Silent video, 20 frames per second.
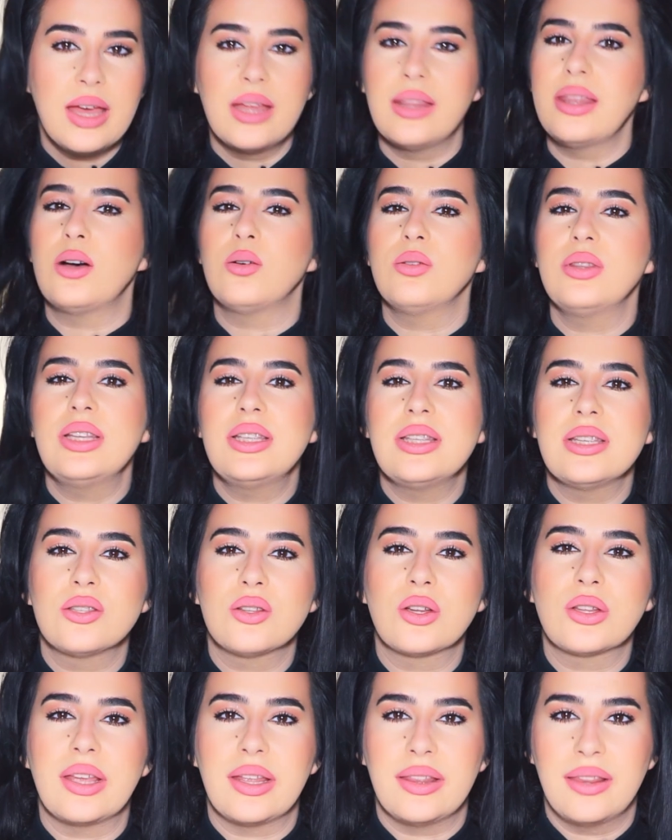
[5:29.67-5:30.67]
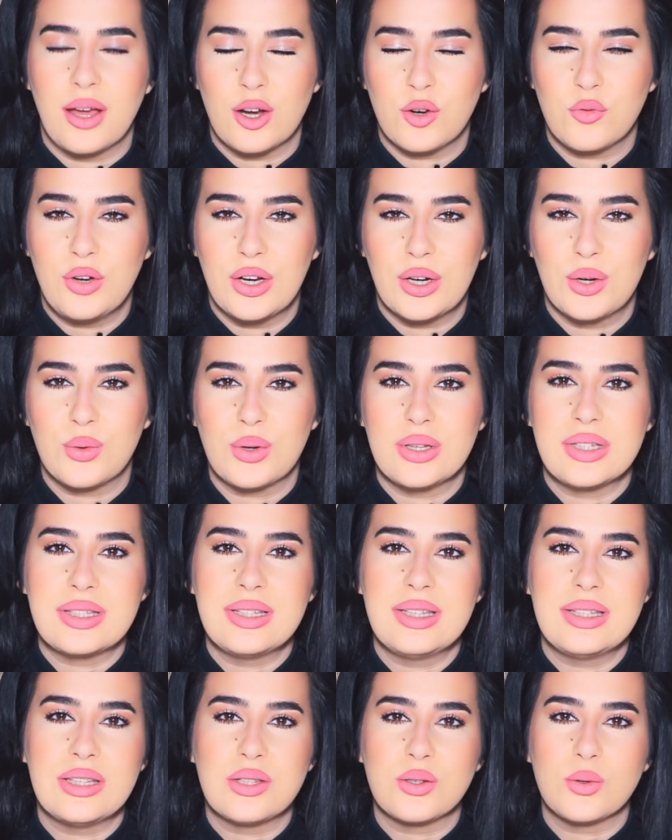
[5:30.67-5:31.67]
Now, this is not a dark fragrance.
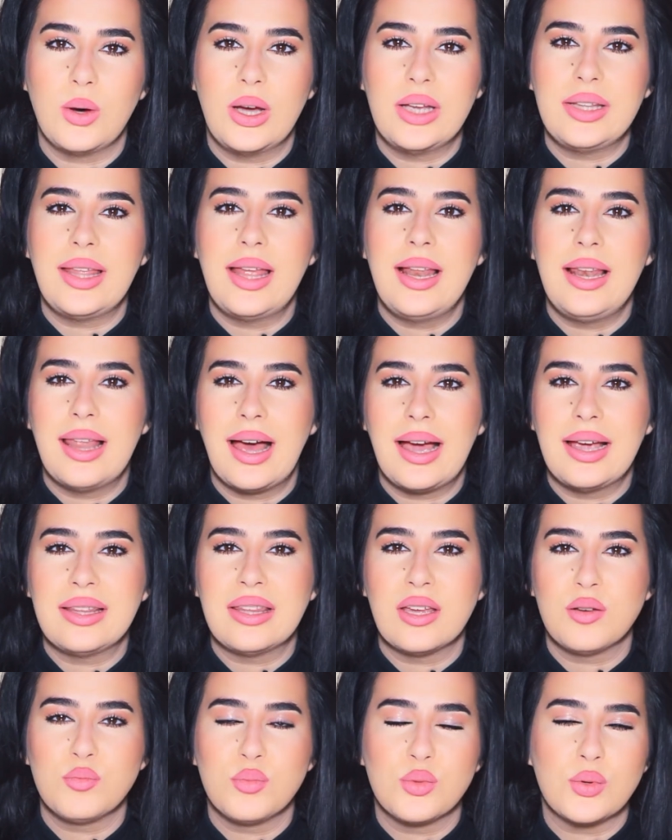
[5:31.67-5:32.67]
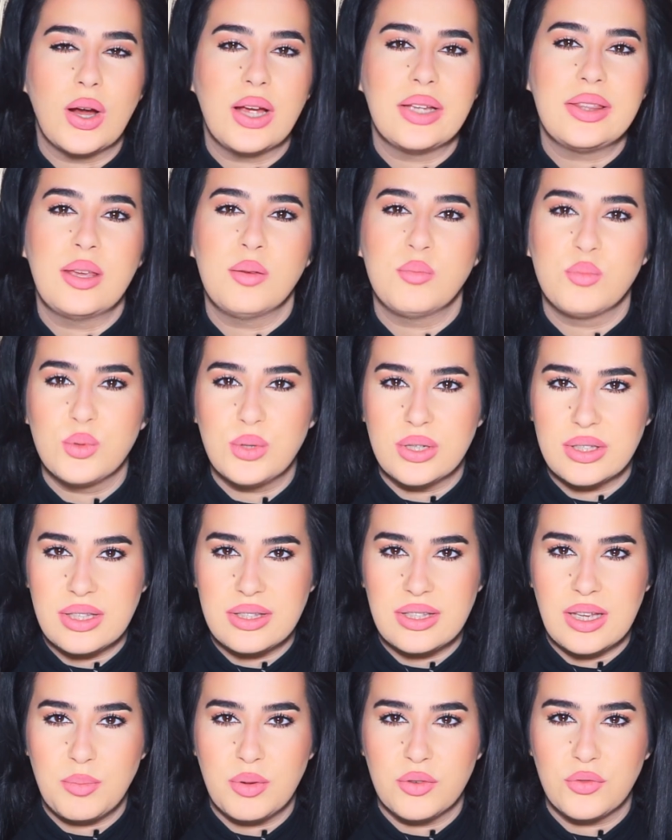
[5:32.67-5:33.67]
This is quite a light and bright and breezy
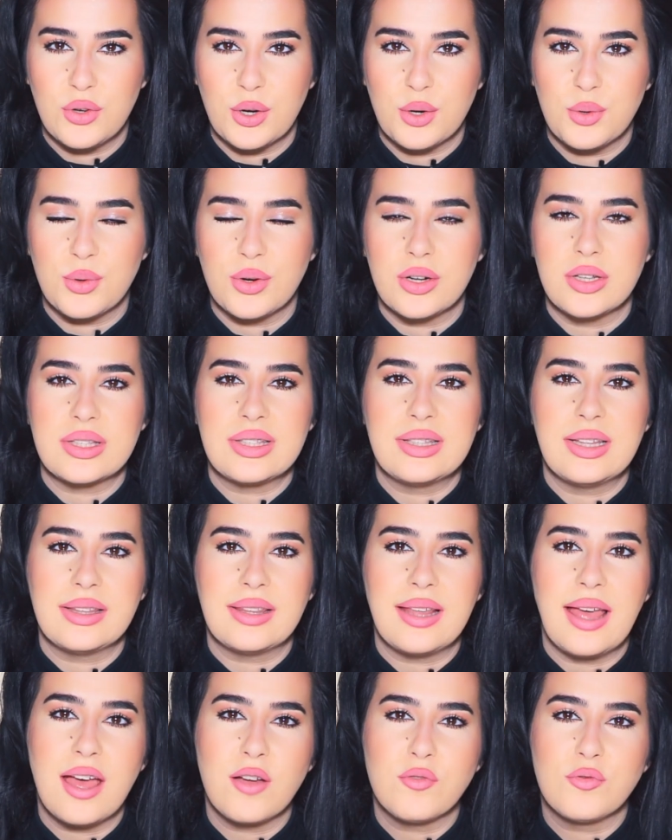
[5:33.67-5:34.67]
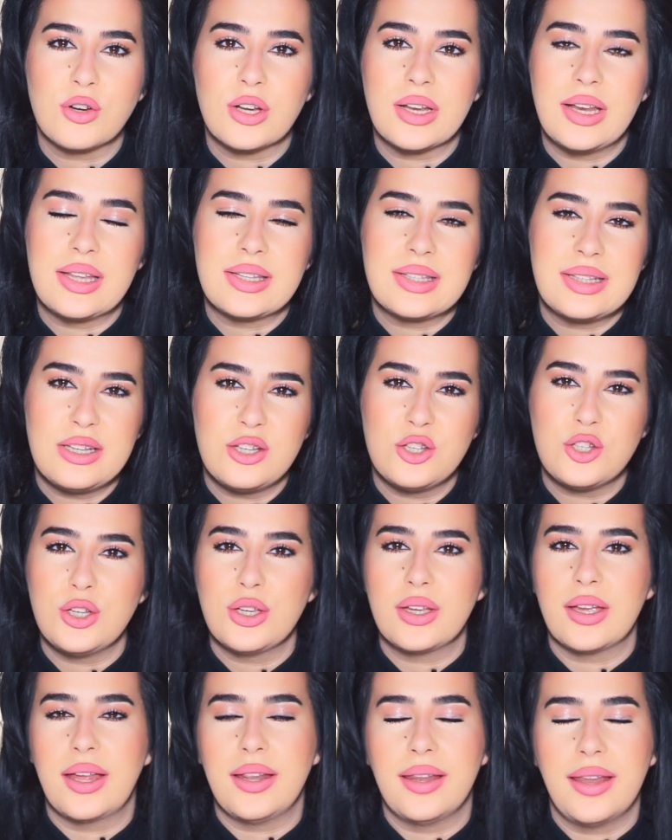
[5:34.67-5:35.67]
type of fragrance, that effortlessly
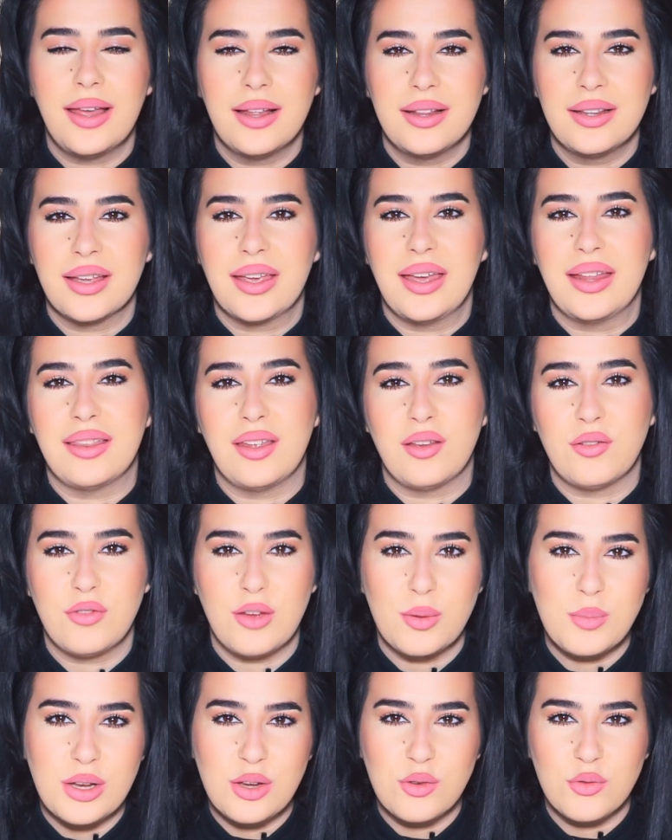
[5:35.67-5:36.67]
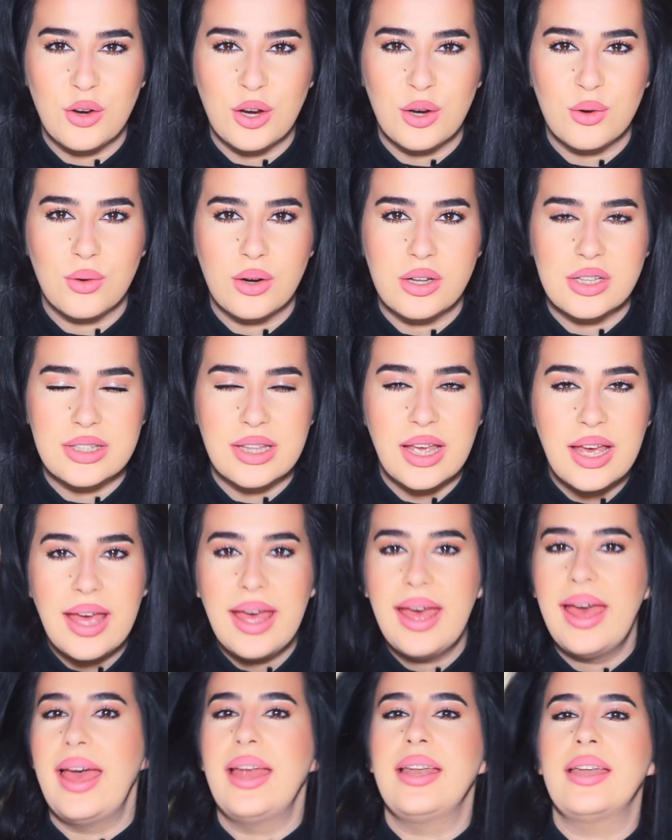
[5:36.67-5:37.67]
chic and elegant and feminine fragrance.
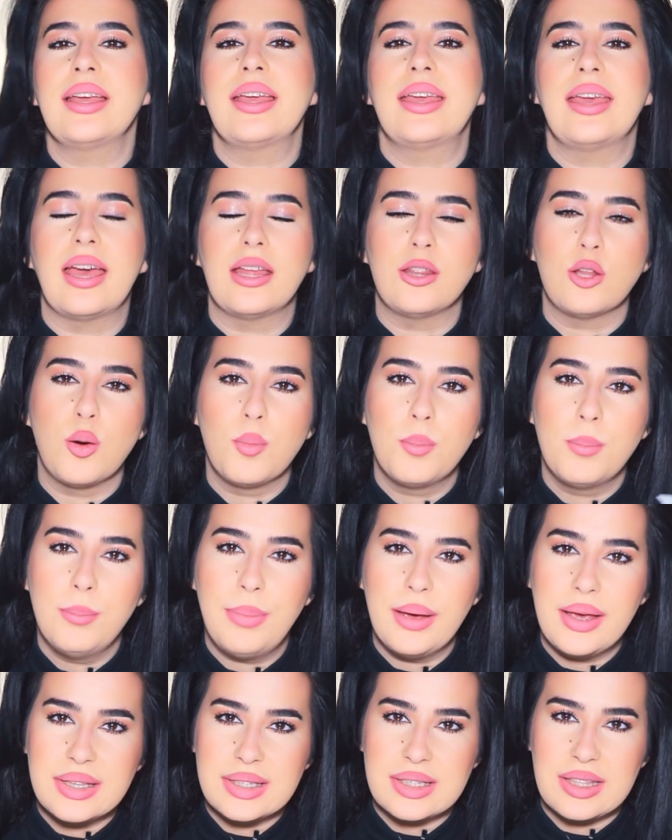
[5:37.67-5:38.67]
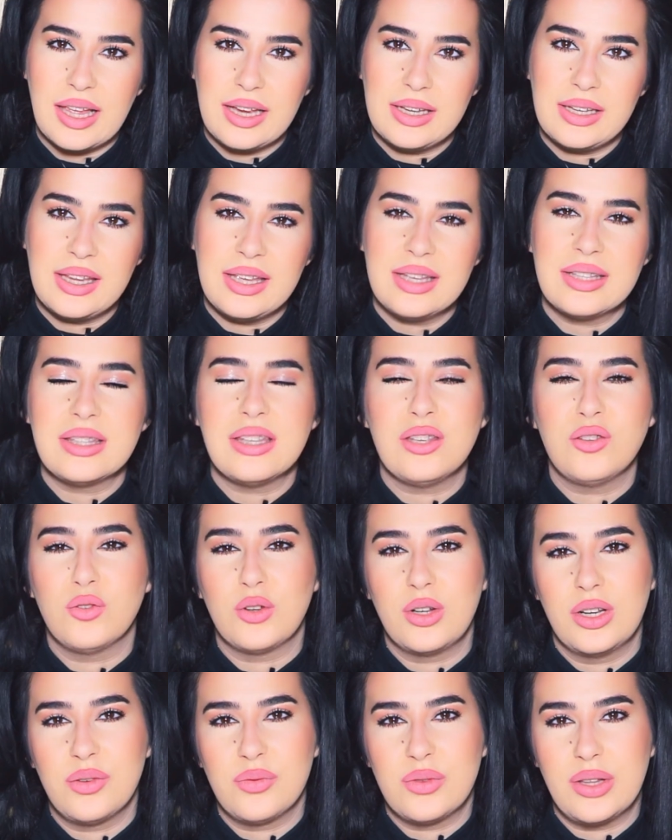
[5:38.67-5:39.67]
And again, baseline is, if you
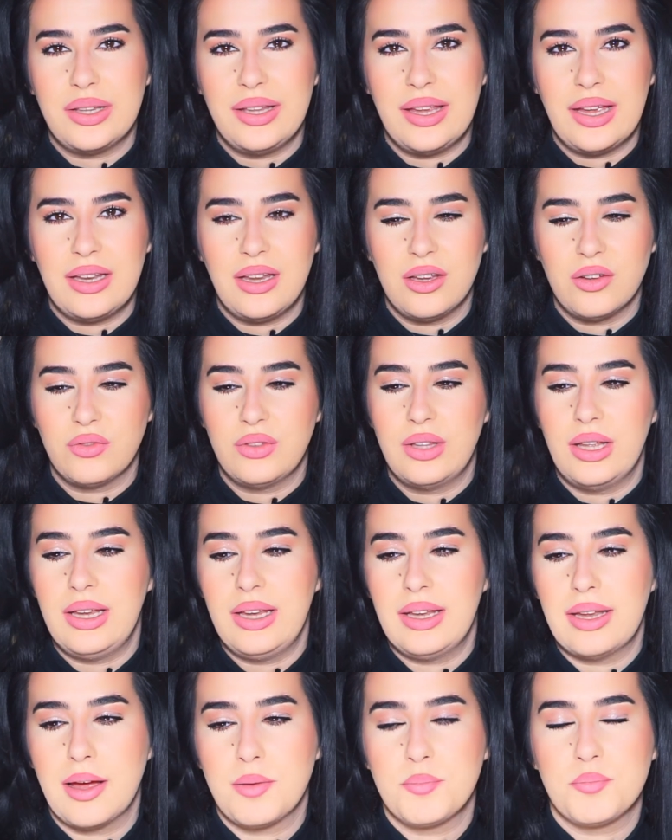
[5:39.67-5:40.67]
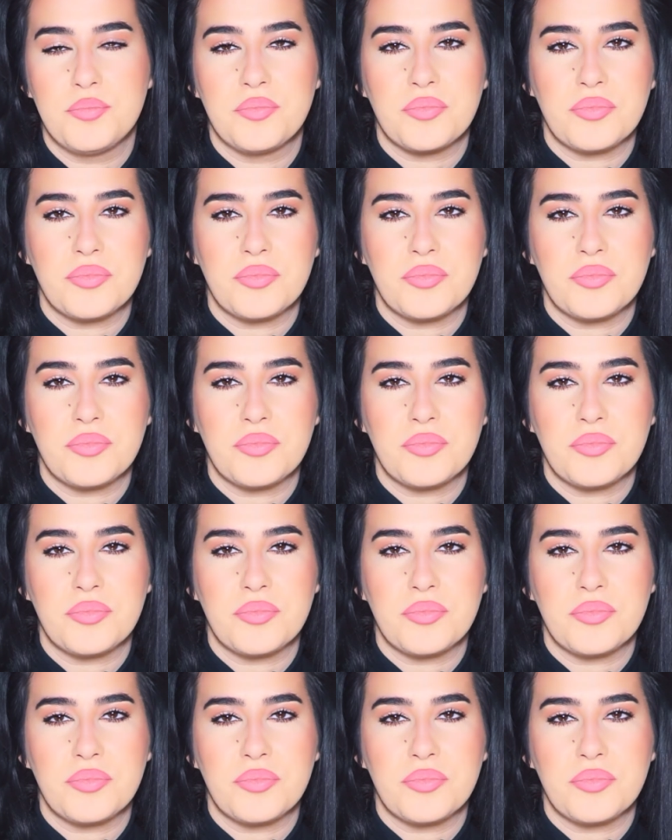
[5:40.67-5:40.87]
love the DNA of Delina,